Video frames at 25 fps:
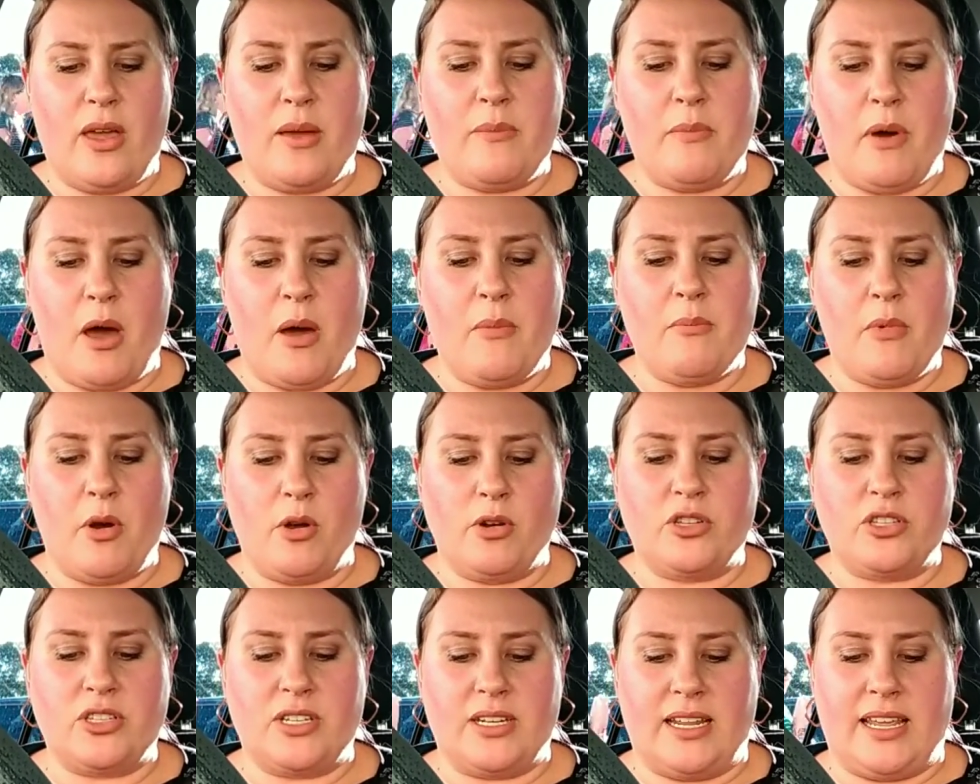
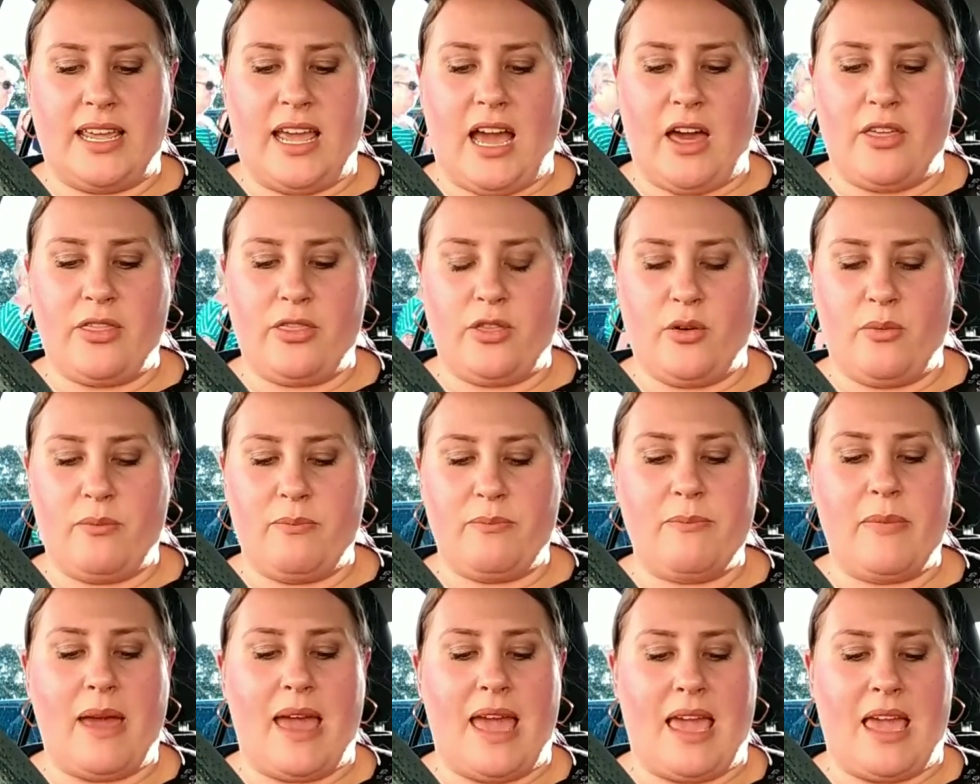emotionally I thought
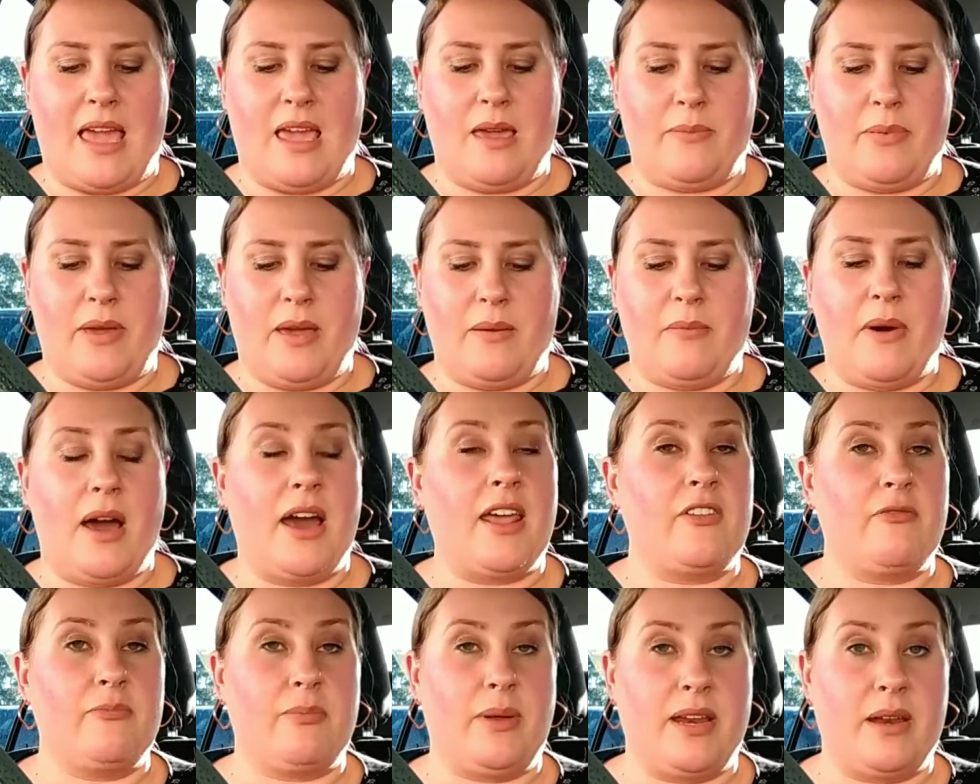maybe it
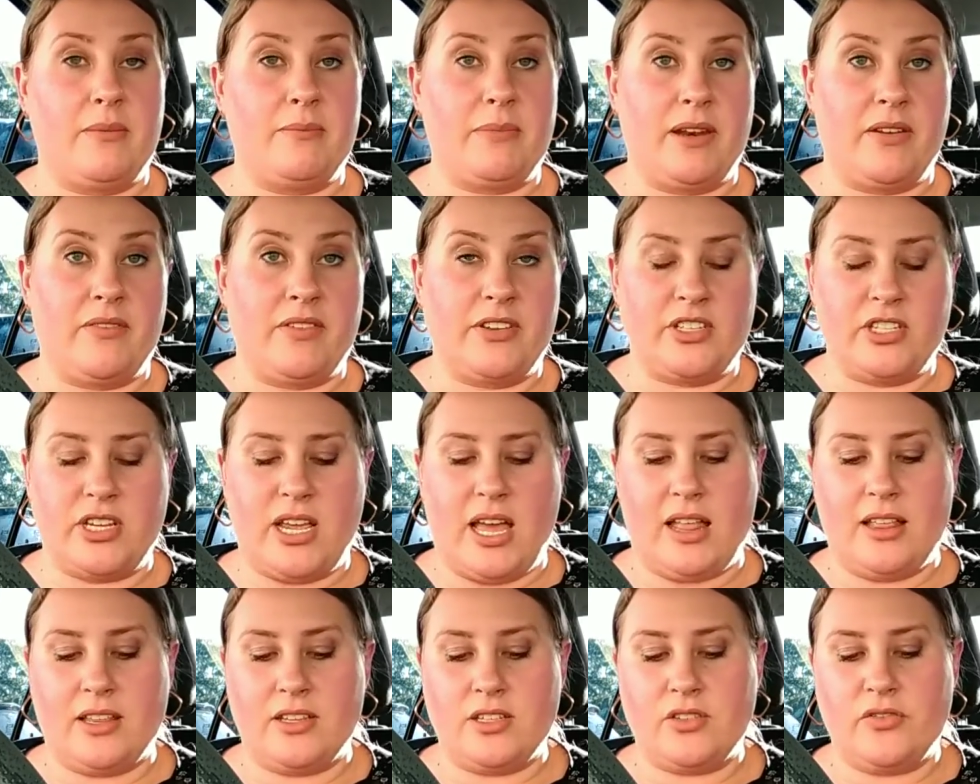might have been a bit of a
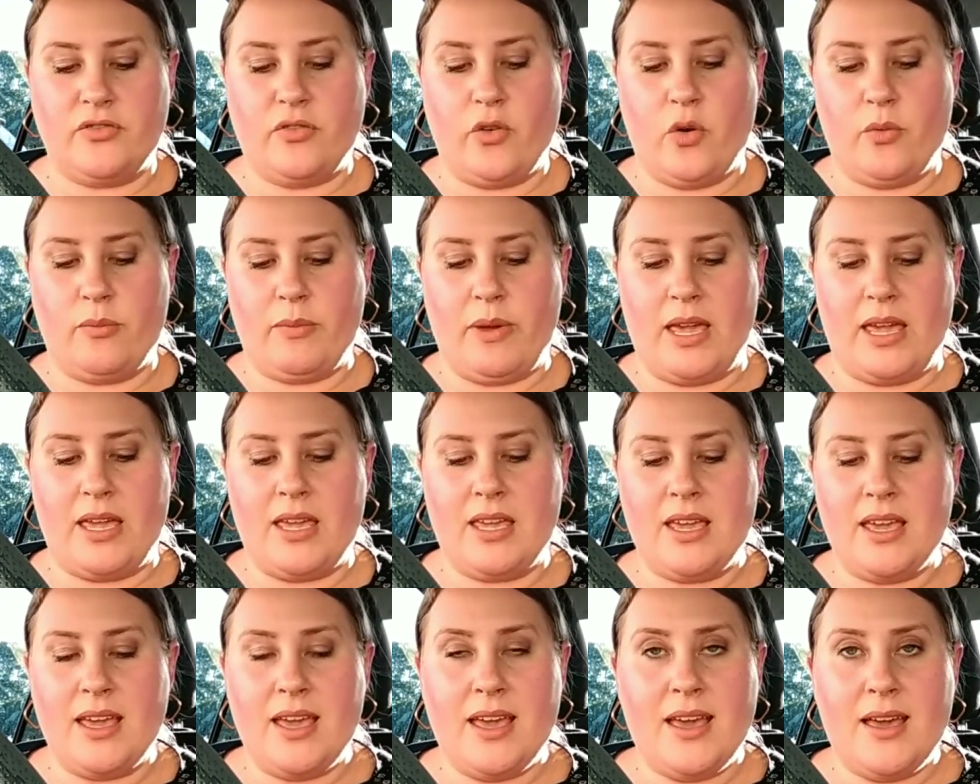challenge for
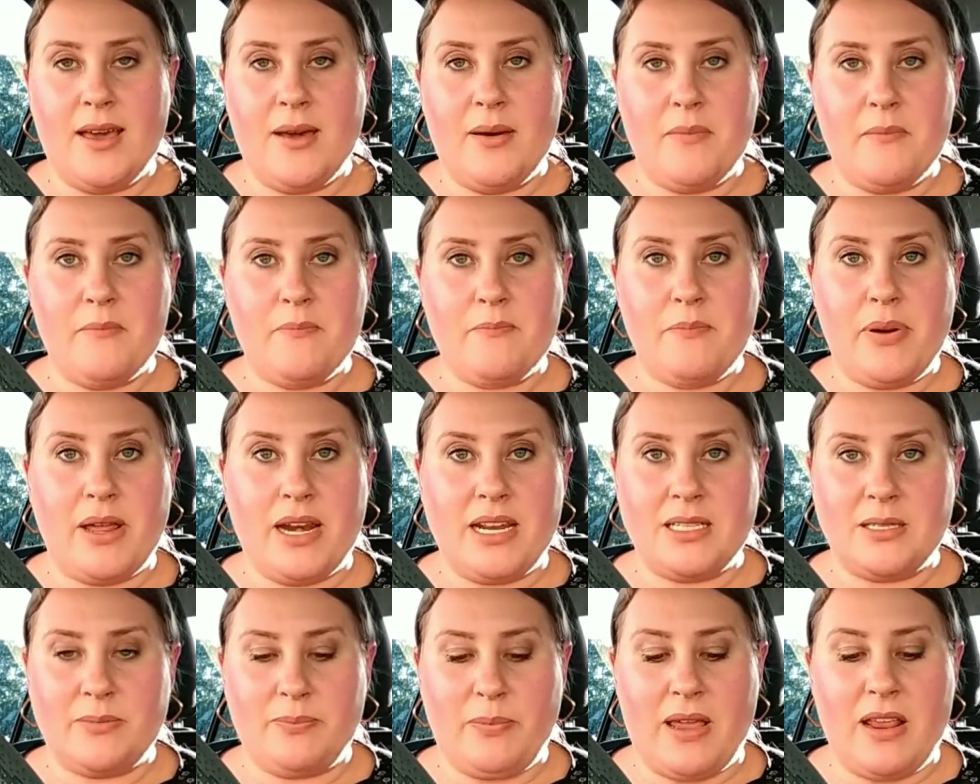me, but
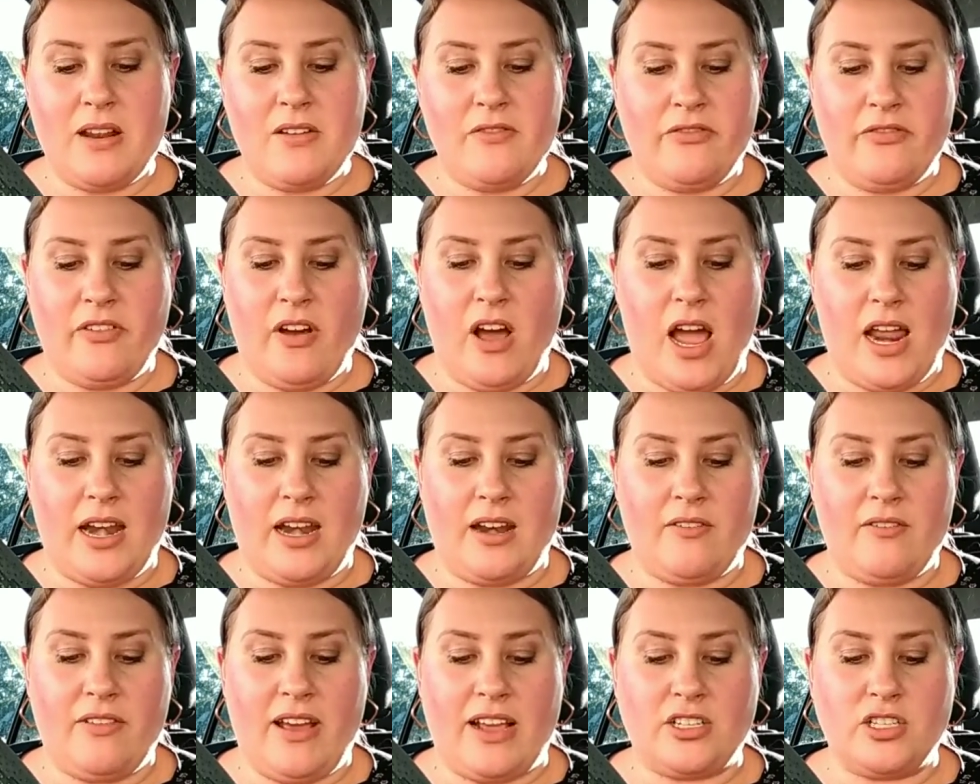it's been fine
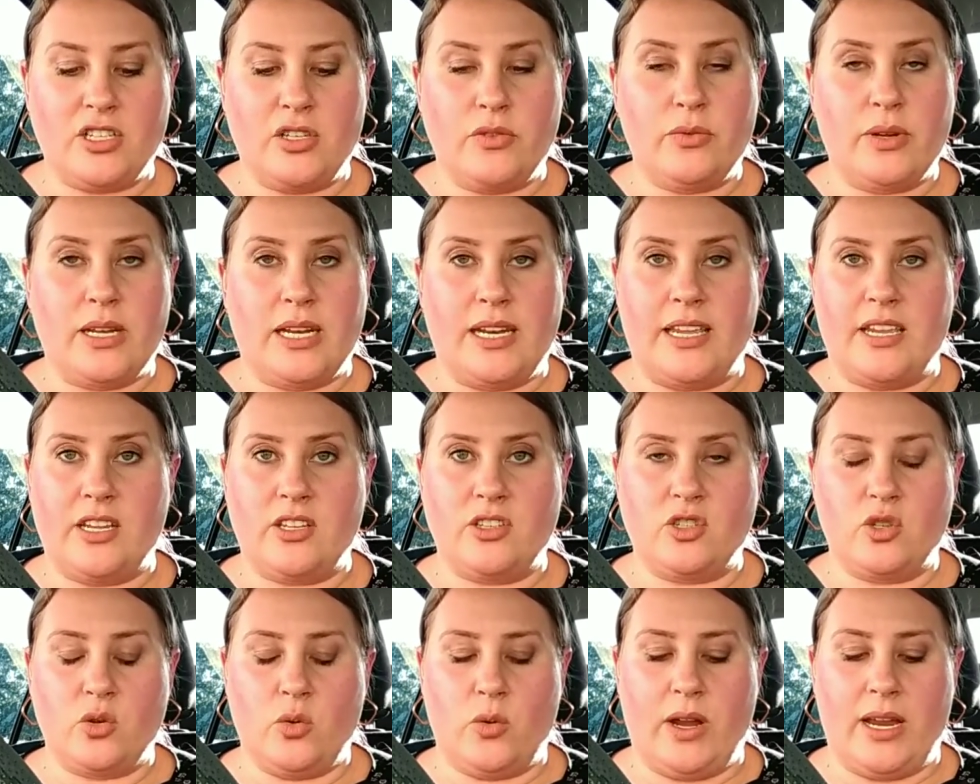and I've actually really
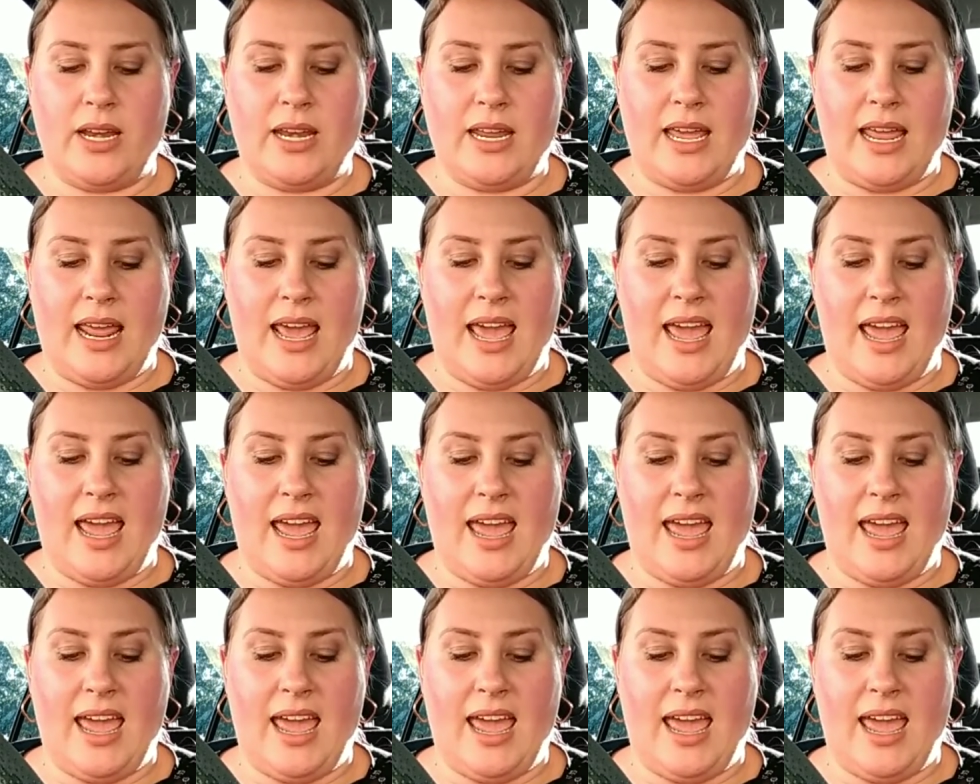enjoyed it.